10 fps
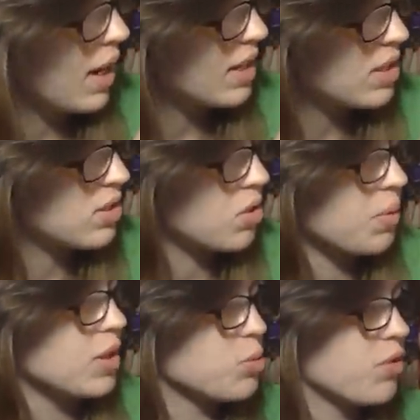nice
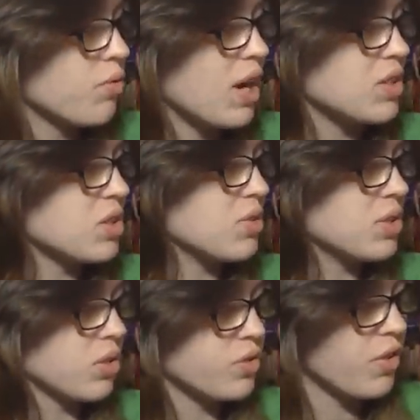arrangement of
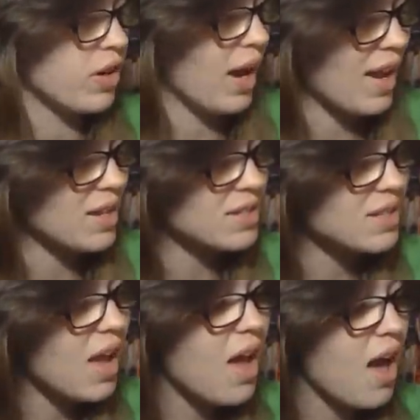rhinestones. It looks very nice.